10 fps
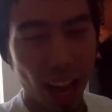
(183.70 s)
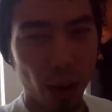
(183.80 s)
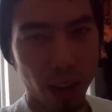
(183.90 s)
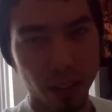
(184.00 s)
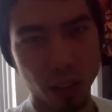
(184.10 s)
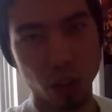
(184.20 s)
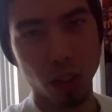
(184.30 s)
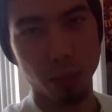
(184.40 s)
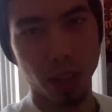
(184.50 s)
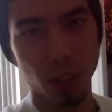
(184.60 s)
I would have to
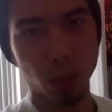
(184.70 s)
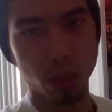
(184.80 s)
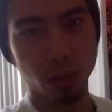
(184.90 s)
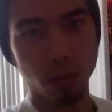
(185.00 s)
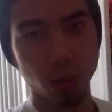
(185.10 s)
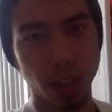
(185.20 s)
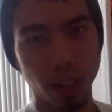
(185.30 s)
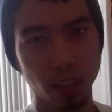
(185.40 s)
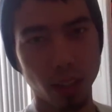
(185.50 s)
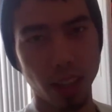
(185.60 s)
strip my clothes,
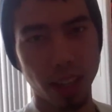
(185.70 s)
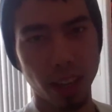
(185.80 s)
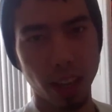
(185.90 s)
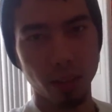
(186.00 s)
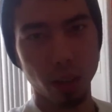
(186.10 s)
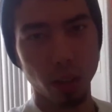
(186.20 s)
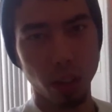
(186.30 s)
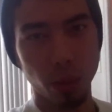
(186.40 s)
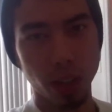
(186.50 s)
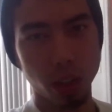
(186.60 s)
okay? I can't have a
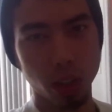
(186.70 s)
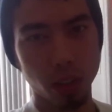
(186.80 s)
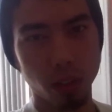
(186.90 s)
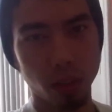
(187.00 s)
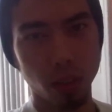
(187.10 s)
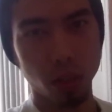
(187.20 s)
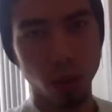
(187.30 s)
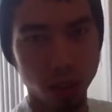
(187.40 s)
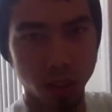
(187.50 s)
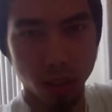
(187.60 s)
dirty white shirt.
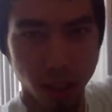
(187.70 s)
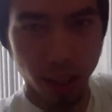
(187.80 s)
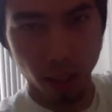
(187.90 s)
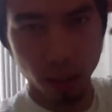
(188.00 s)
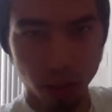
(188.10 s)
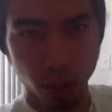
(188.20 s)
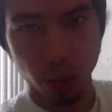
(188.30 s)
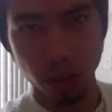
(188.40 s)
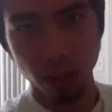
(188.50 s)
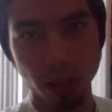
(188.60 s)
So I'll just take off the
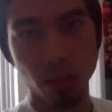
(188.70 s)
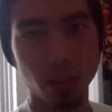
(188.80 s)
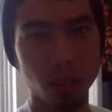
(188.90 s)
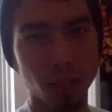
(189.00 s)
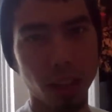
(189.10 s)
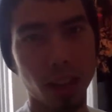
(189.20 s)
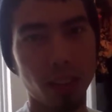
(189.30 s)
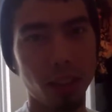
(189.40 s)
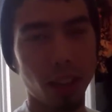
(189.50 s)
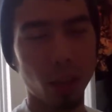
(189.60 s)
one and
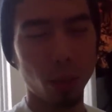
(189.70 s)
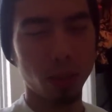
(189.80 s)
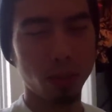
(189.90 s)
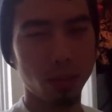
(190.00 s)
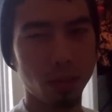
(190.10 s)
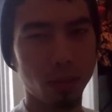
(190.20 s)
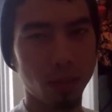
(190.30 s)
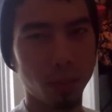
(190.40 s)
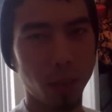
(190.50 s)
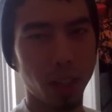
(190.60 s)
have the other one.
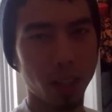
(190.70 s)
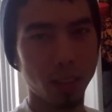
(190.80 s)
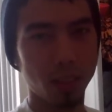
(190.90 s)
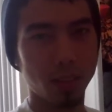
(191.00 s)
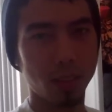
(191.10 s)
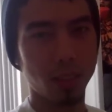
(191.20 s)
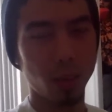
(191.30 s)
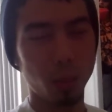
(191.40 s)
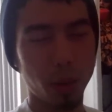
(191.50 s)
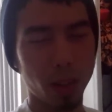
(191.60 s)
Because
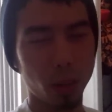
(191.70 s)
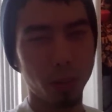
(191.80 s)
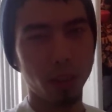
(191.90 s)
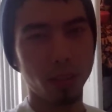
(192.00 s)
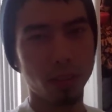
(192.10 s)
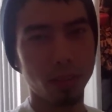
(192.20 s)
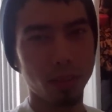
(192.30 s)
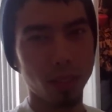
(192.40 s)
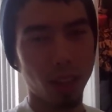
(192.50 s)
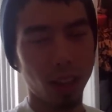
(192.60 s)
it would bother me
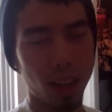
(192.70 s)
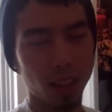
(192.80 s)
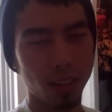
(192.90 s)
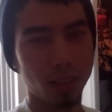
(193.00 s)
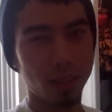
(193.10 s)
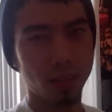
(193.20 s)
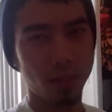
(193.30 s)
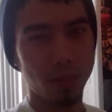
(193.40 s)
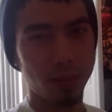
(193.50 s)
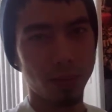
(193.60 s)
a lot.
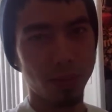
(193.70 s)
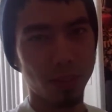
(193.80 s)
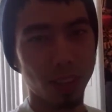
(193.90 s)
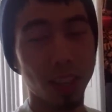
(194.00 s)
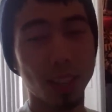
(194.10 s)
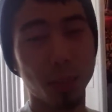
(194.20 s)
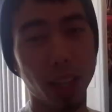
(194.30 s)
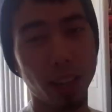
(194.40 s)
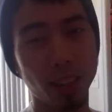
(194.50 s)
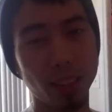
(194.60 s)
Because he's gay. Because I'm
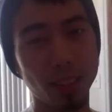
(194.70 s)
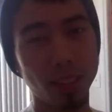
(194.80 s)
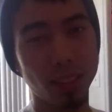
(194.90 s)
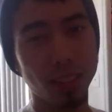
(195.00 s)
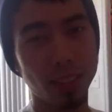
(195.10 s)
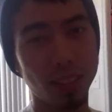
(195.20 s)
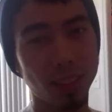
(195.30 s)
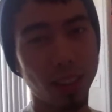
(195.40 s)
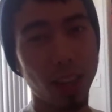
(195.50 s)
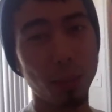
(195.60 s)
gay.
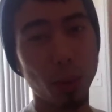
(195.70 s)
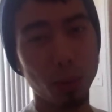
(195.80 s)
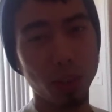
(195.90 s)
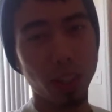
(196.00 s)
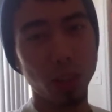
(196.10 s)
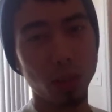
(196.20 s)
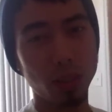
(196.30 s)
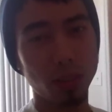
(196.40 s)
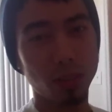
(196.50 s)
I'm homosexual.